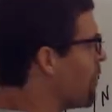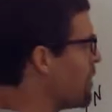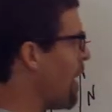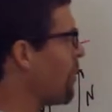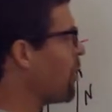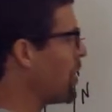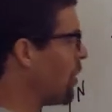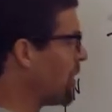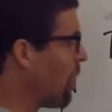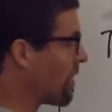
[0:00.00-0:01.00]
Remember, we
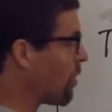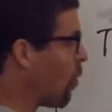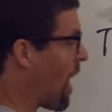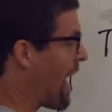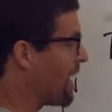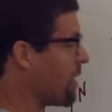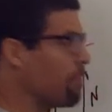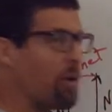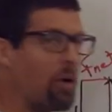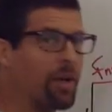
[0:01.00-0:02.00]
only want the y
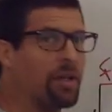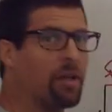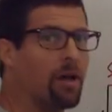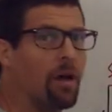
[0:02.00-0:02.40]
component